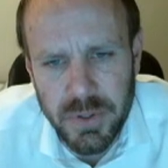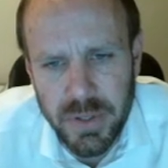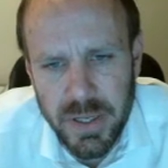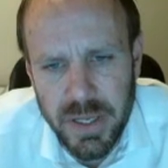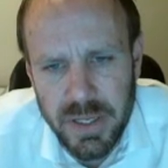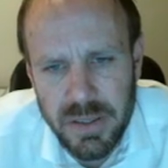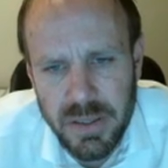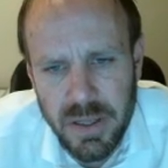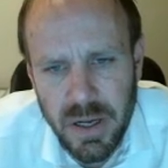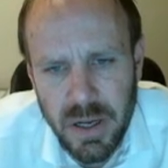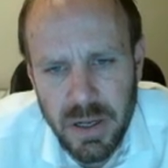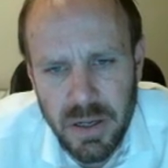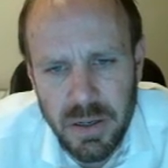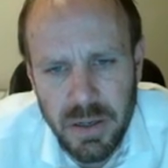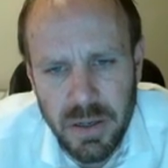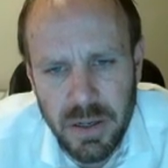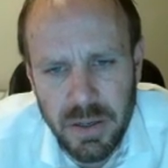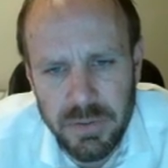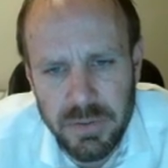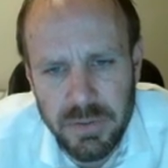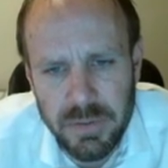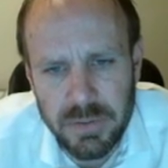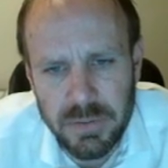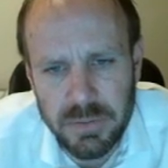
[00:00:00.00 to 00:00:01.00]
that's not
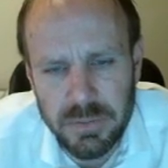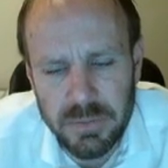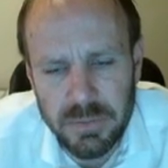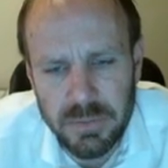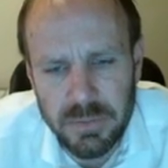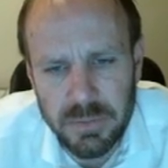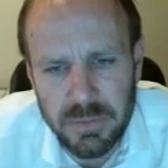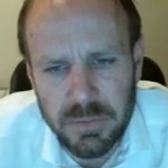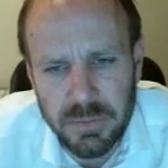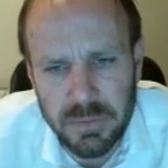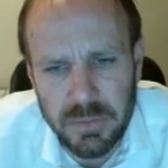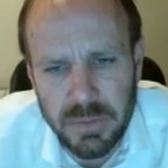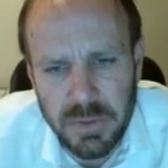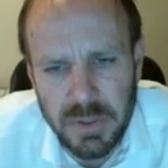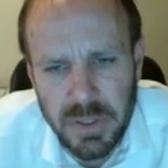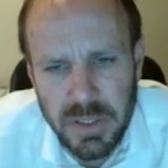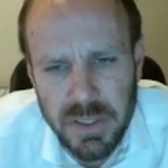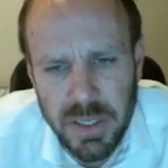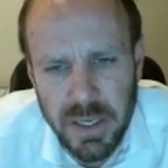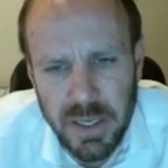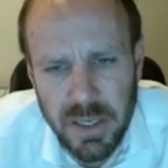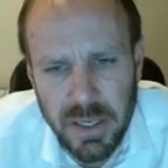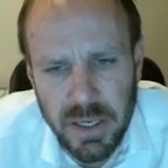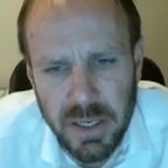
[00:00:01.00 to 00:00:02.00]
enough,
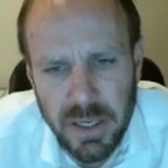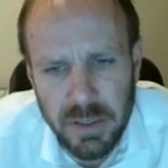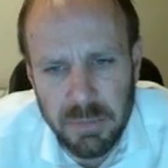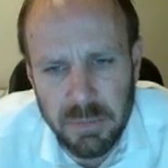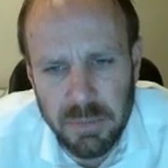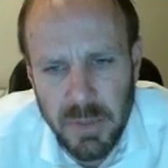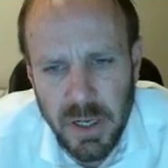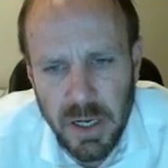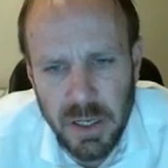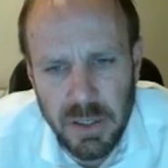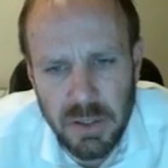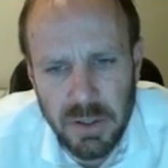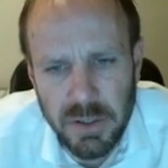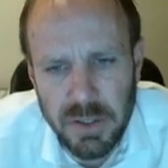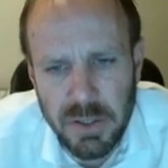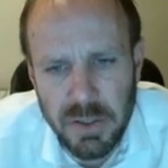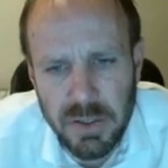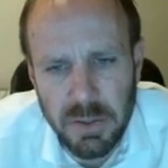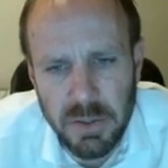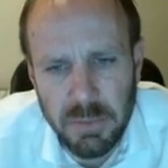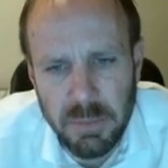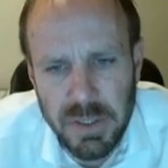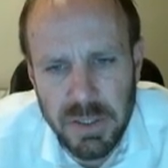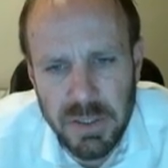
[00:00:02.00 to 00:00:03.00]
because I'm not looking
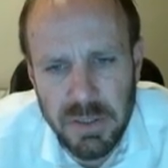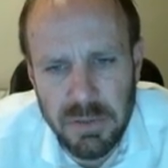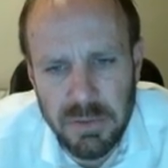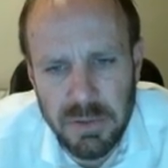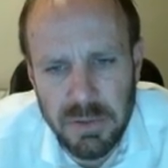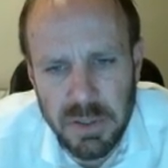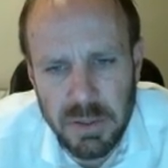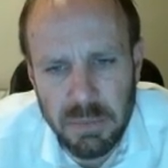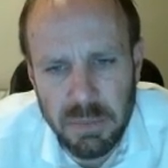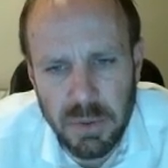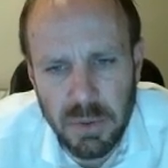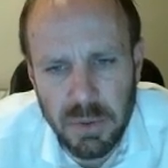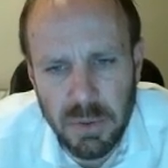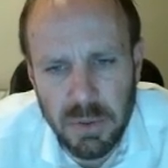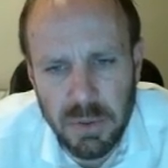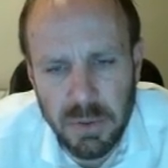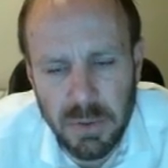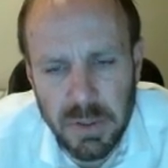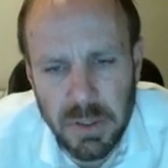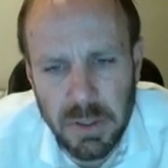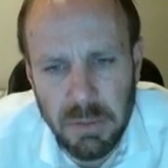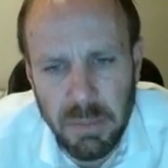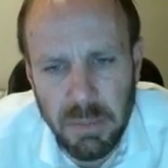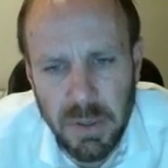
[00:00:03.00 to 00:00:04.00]
to be Tim Pool
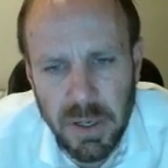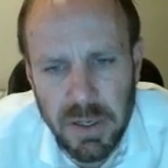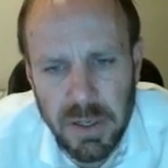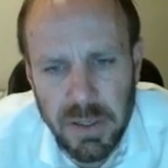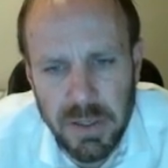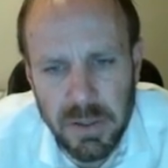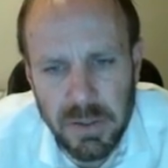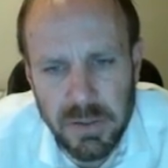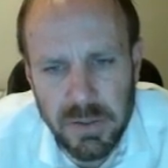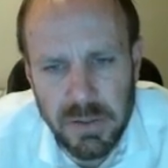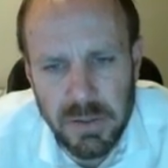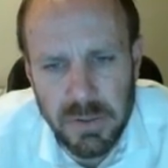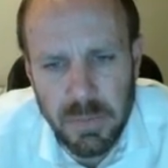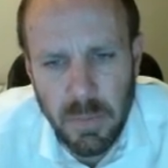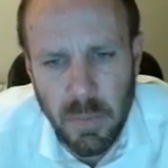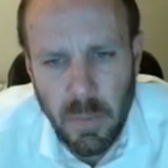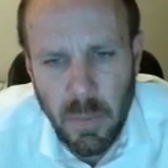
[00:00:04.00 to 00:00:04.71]
or anybody else.